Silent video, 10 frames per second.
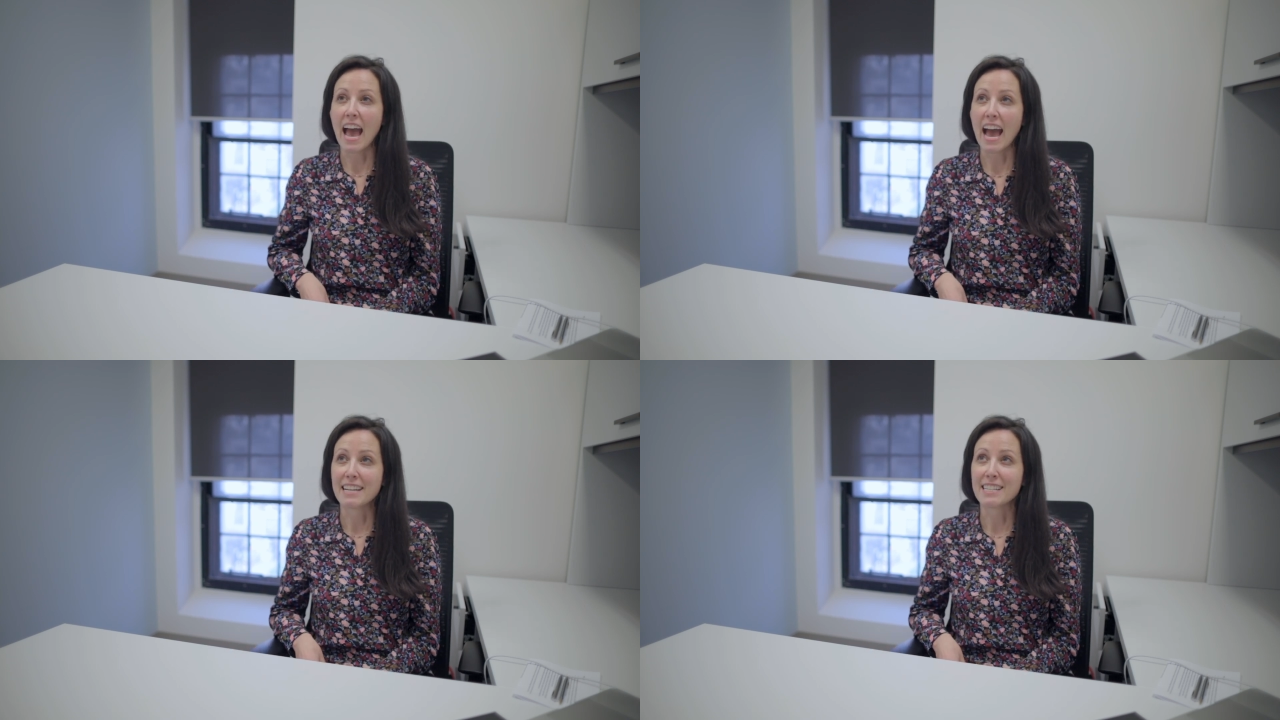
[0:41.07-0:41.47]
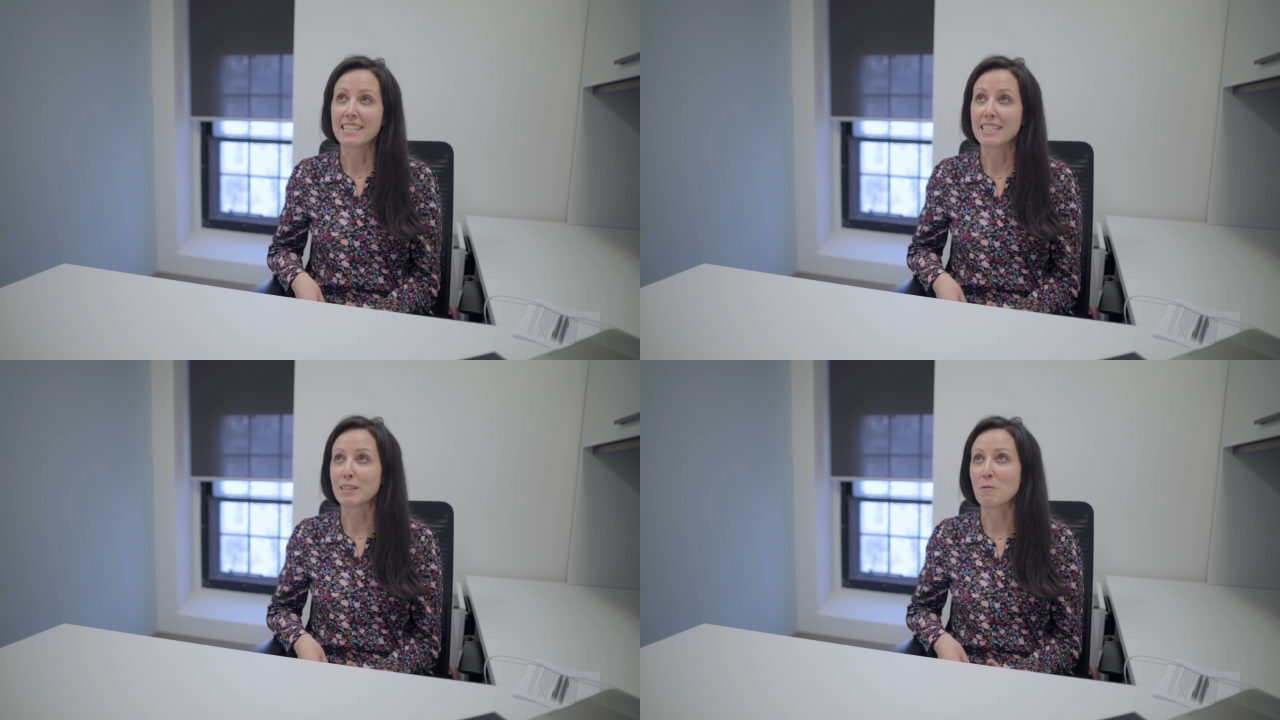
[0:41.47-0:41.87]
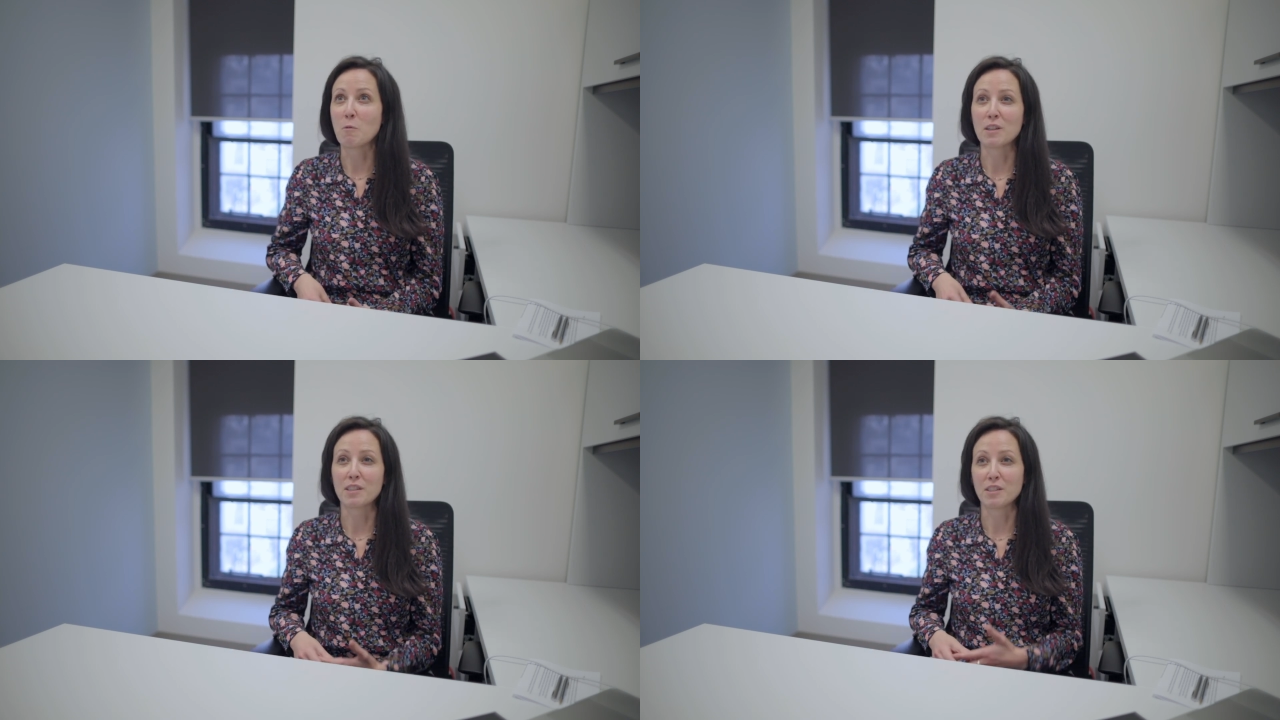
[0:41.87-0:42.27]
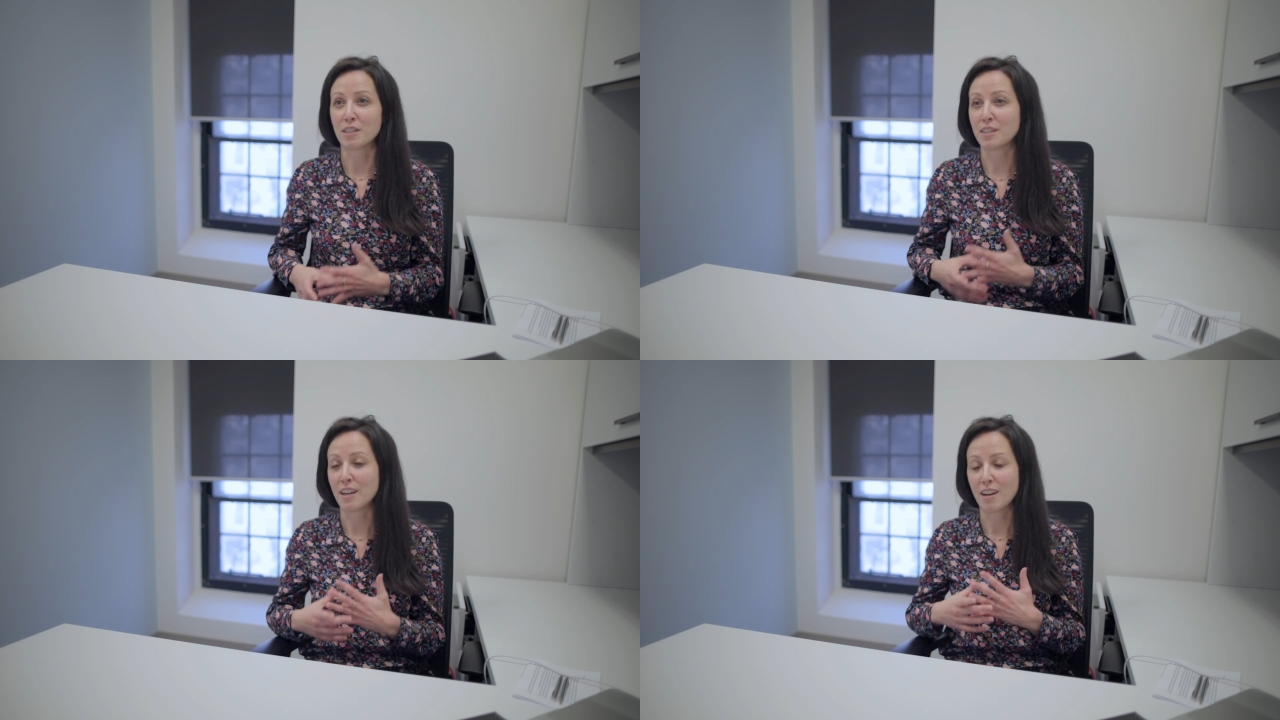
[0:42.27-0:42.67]
And this was
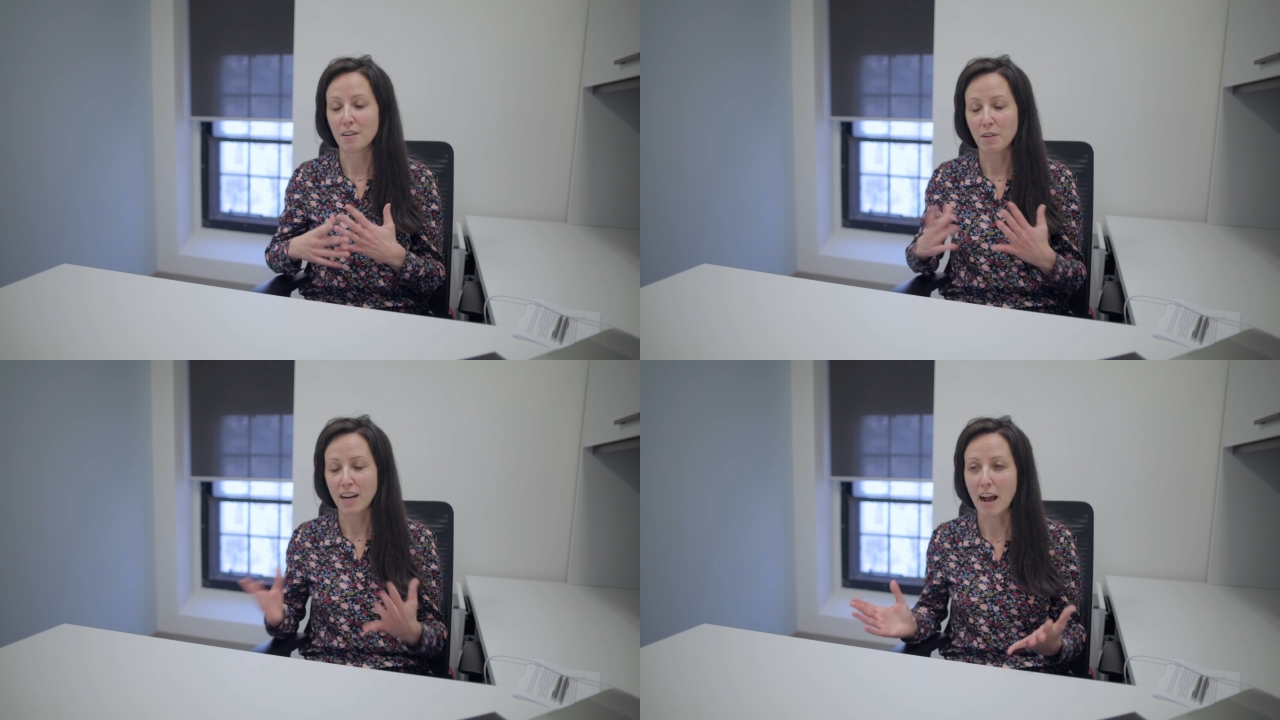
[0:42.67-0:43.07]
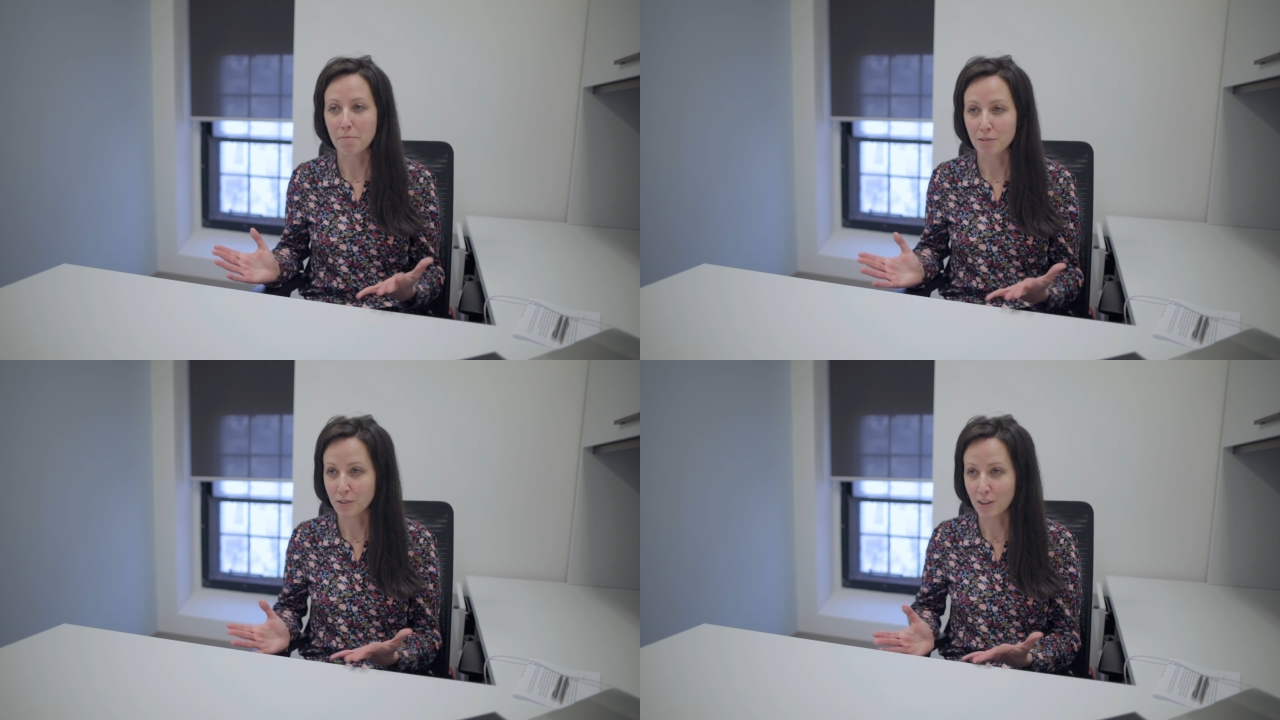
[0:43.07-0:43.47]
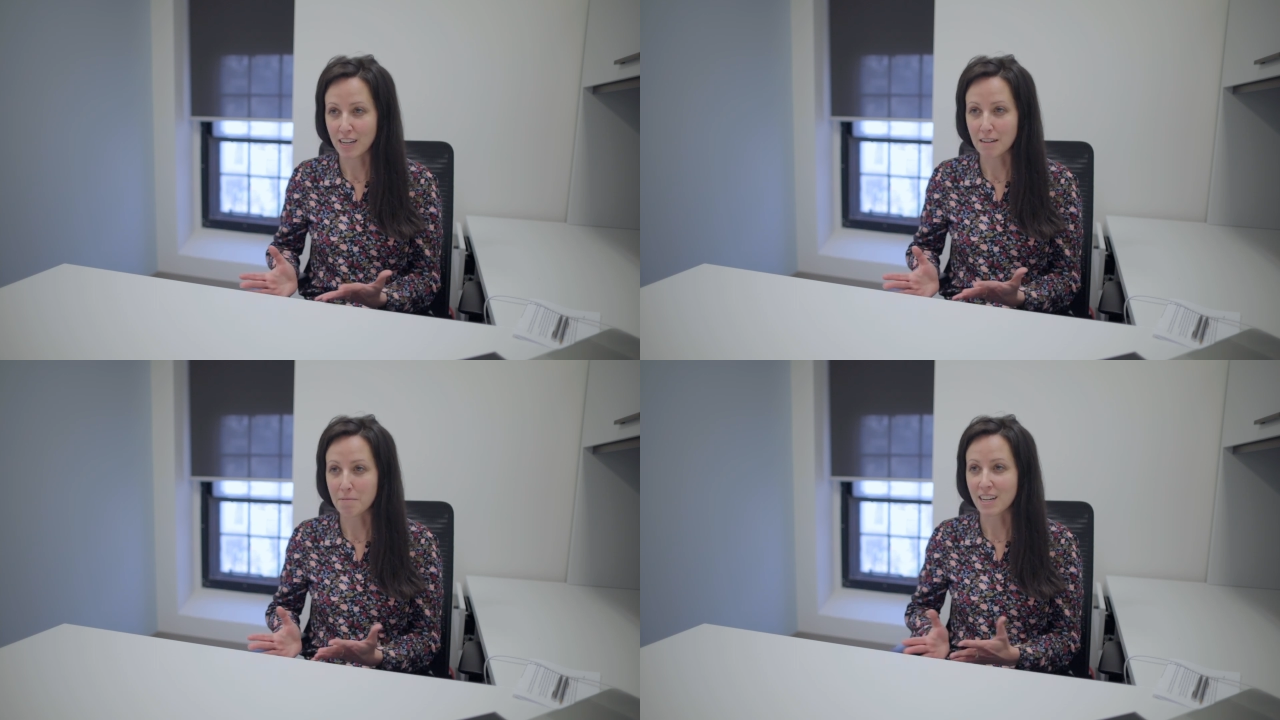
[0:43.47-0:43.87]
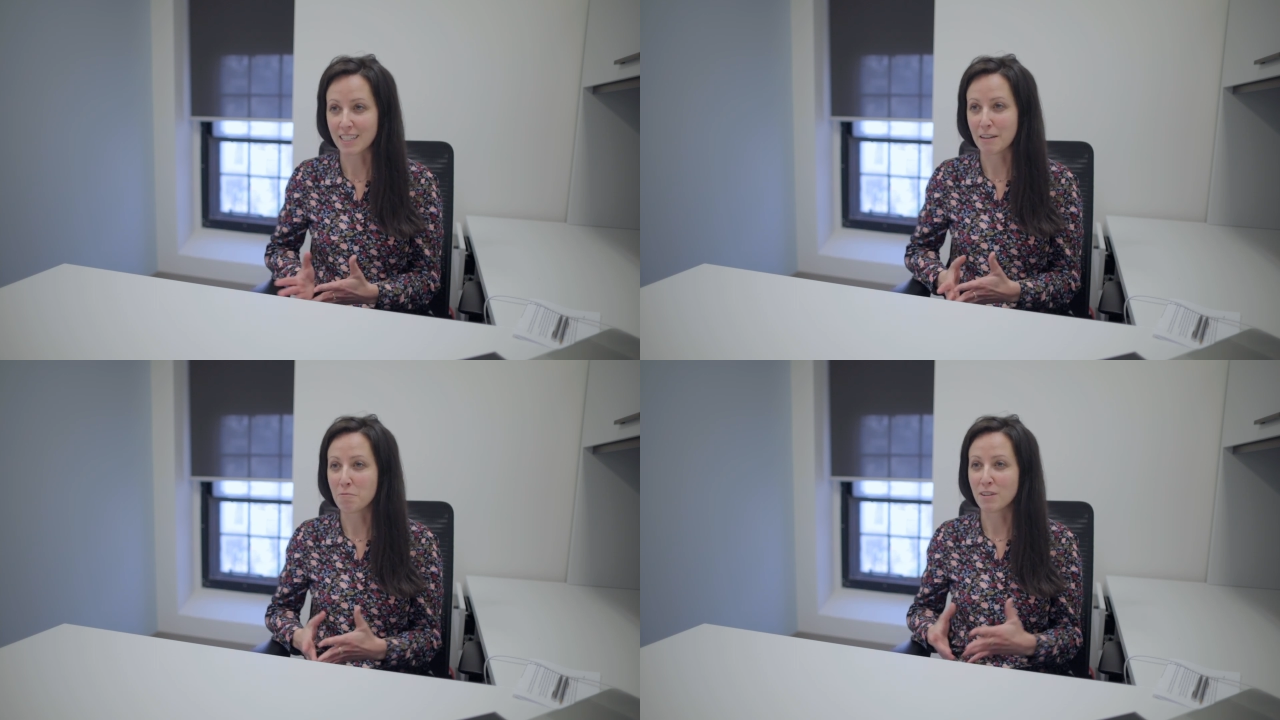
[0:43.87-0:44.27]
just a great opportunity
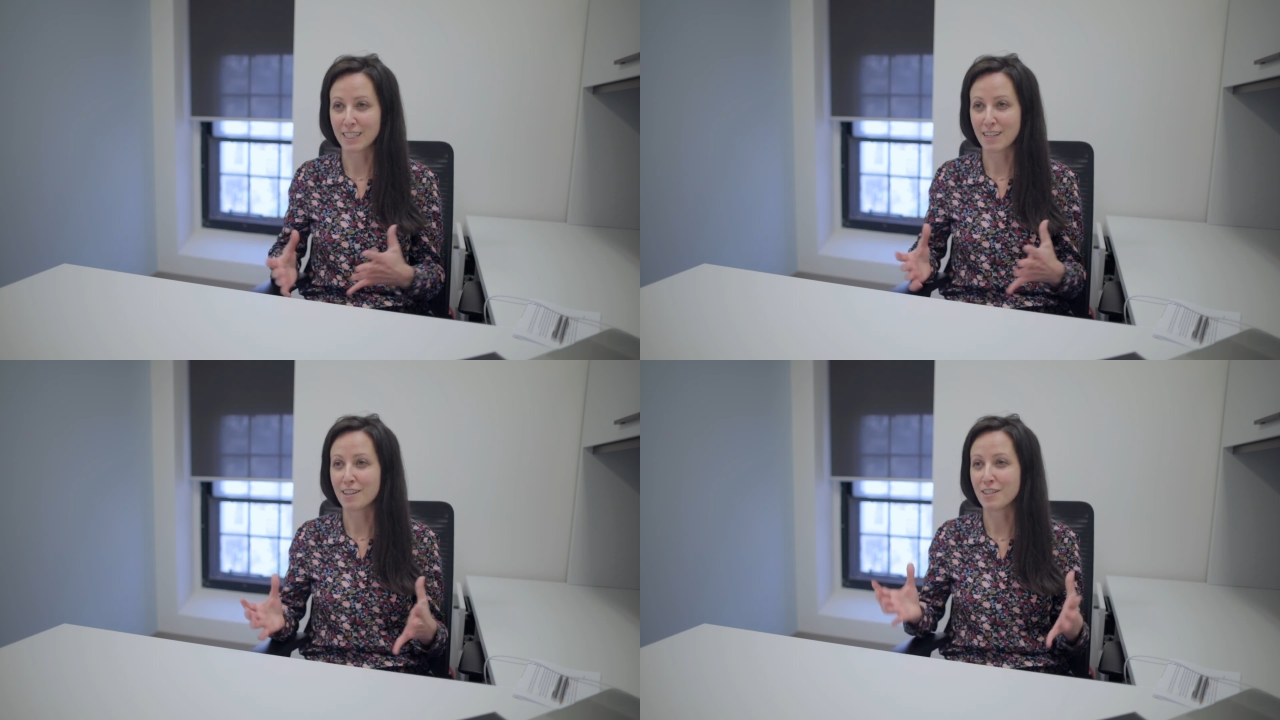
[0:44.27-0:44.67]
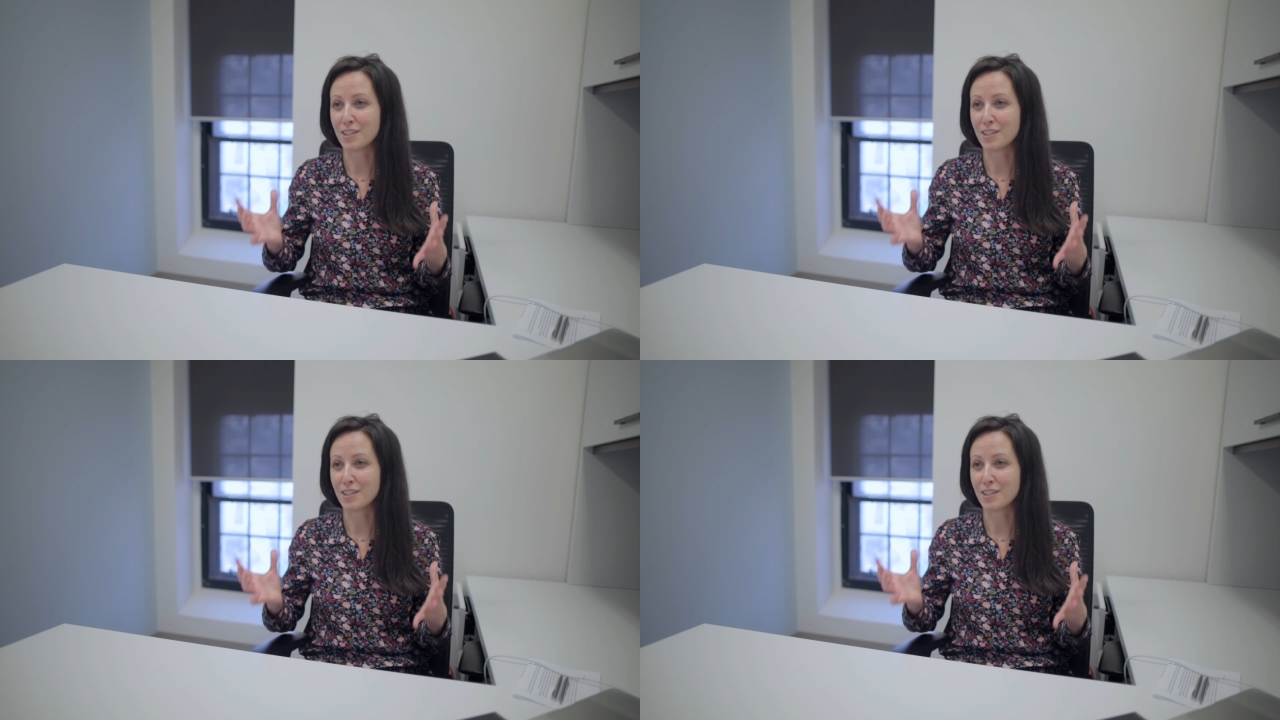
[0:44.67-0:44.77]
because I wasn't